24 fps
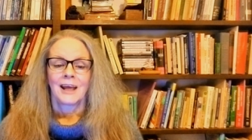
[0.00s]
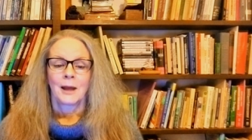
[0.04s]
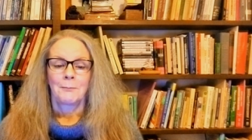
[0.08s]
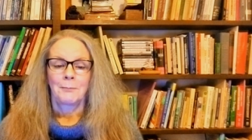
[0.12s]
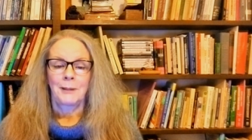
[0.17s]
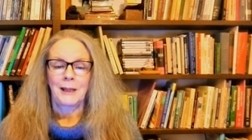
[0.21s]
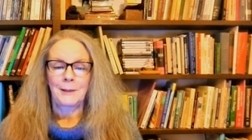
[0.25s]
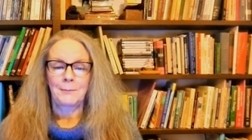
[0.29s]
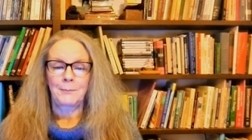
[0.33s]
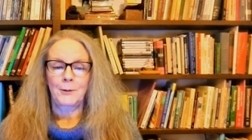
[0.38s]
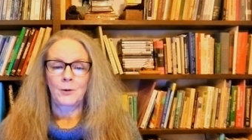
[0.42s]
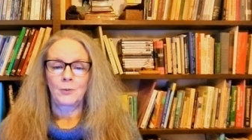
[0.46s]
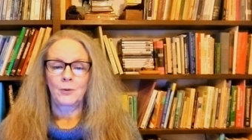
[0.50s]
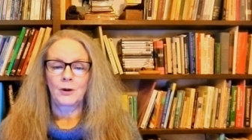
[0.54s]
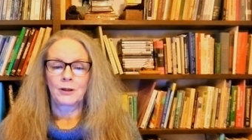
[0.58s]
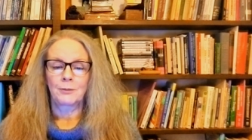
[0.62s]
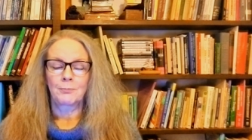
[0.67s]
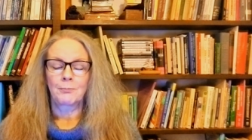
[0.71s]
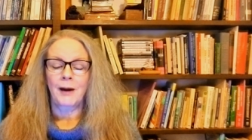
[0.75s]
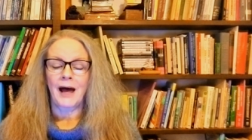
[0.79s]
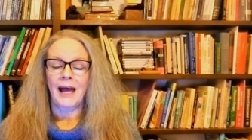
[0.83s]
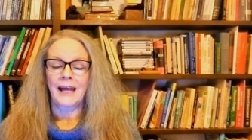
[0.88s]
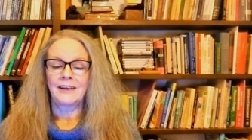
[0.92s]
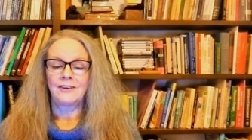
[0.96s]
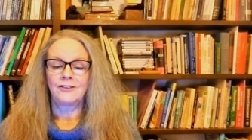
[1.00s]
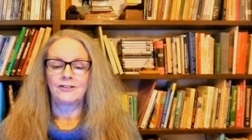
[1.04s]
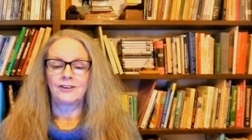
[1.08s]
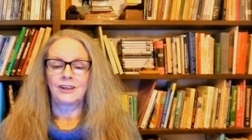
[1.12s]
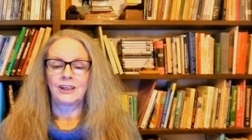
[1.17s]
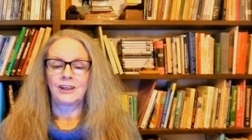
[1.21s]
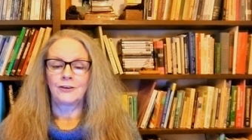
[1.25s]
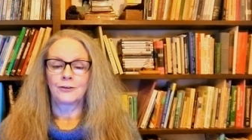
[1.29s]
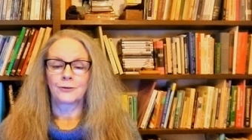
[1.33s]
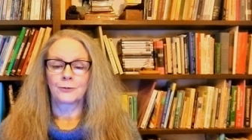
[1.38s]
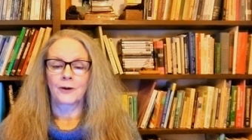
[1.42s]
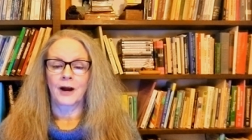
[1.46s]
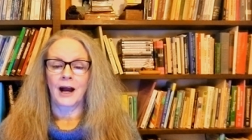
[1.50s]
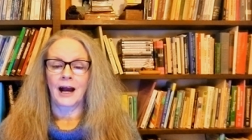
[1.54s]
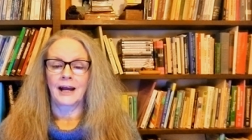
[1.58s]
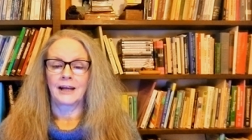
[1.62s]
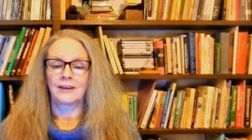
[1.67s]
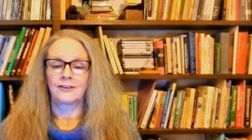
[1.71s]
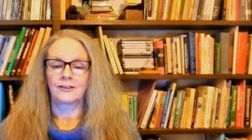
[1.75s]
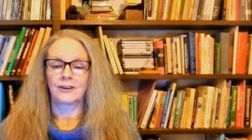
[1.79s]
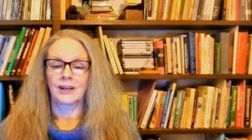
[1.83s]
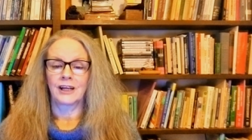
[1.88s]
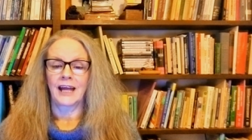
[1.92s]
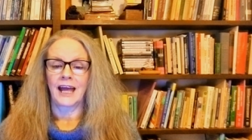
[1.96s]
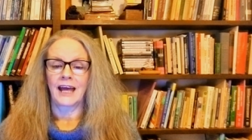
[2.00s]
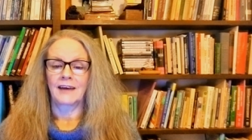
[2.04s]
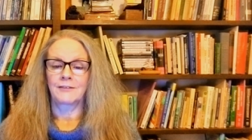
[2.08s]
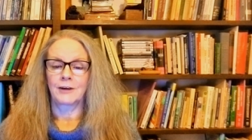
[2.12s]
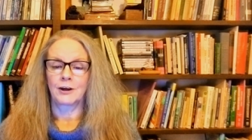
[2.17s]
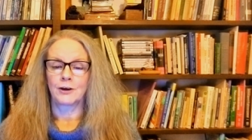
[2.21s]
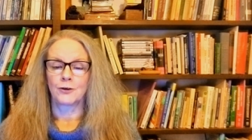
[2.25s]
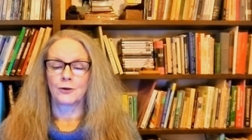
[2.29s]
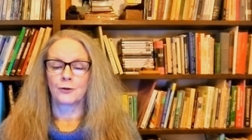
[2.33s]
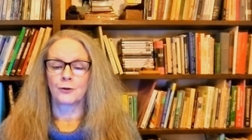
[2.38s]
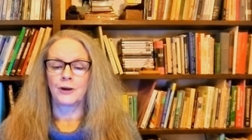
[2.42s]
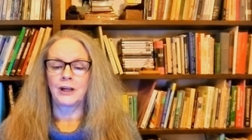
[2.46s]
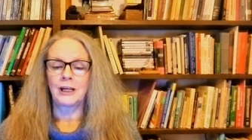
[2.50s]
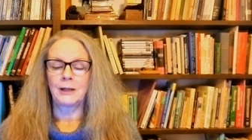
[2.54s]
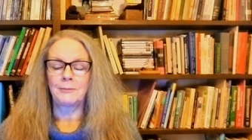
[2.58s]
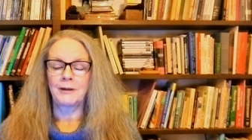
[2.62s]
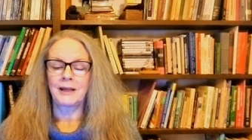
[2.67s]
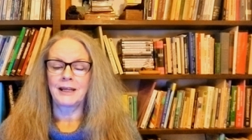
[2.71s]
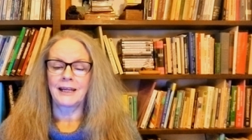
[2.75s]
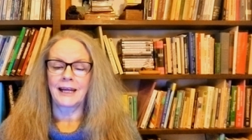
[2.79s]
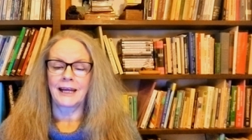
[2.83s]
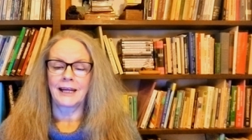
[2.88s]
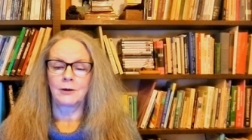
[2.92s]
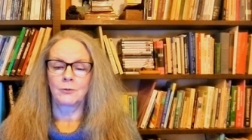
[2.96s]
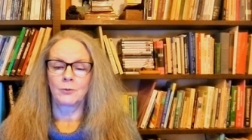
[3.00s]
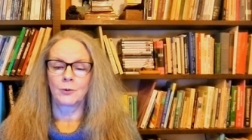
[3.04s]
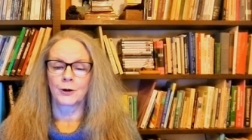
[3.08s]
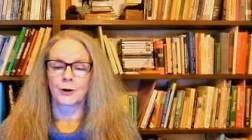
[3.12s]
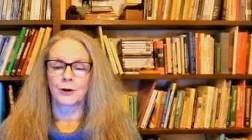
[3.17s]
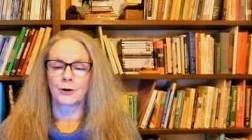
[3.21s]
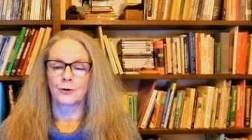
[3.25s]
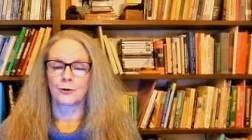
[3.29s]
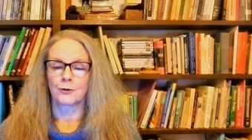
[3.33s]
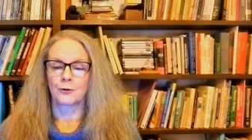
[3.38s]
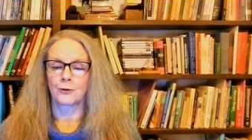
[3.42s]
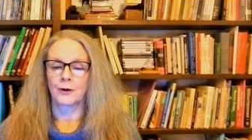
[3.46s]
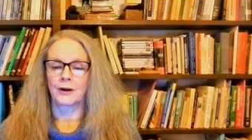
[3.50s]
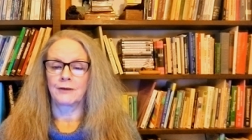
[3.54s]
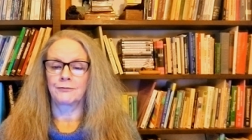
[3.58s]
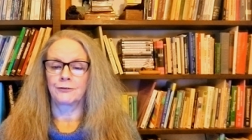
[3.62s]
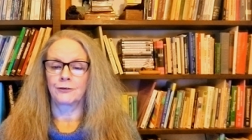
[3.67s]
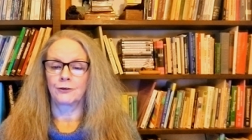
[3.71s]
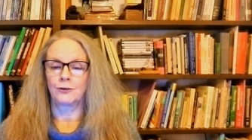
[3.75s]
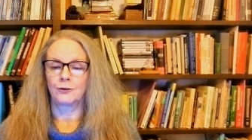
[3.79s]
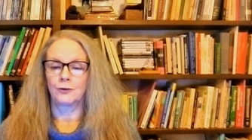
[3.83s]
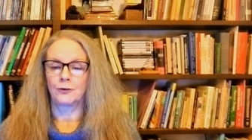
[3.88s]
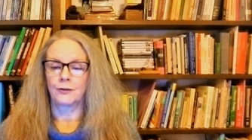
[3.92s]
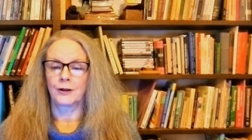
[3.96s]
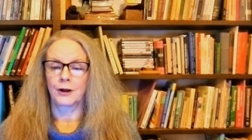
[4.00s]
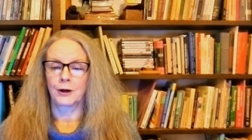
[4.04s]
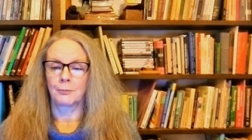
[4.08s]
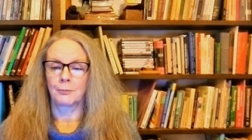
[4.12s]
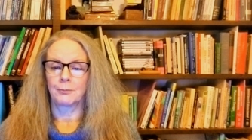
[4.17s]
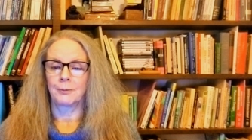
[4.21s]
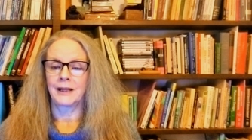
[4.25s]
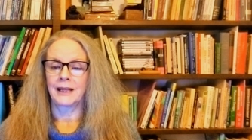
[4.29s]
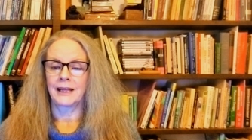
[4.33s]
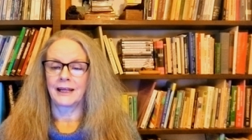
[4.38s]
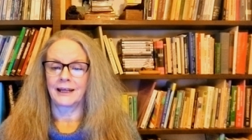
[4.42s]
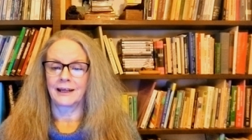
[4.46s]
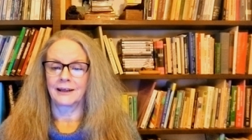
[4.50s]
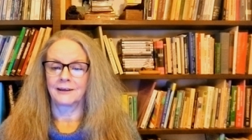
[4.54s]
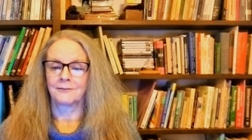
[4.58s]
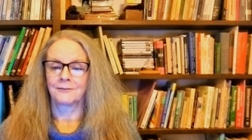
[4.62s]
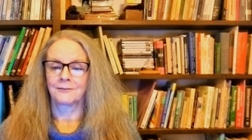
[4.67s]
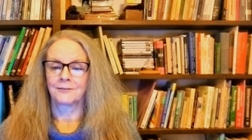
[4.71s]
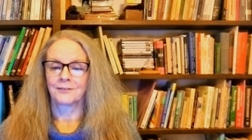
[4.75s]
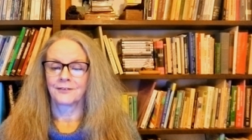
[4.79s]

People with Pisces rising have a dreamy inward drift to their being.